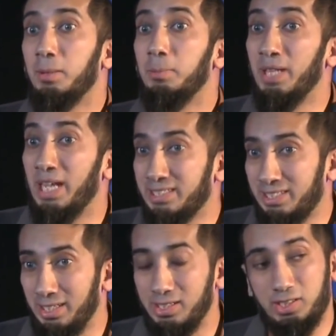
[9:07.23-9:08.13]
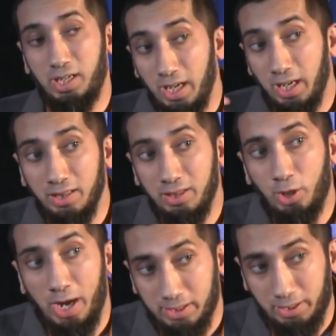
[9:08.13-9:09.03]
the blessings
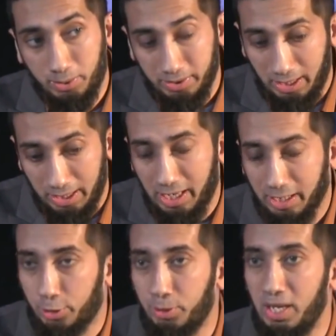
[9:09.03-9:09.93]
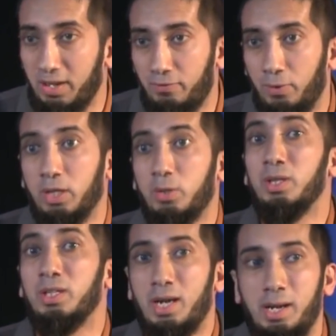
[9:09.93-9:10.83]
in that creative
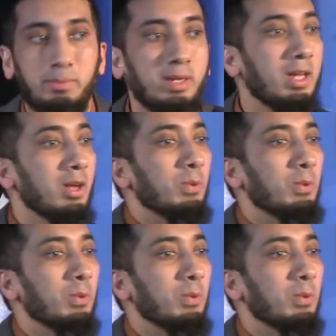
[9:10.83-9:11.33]
work will come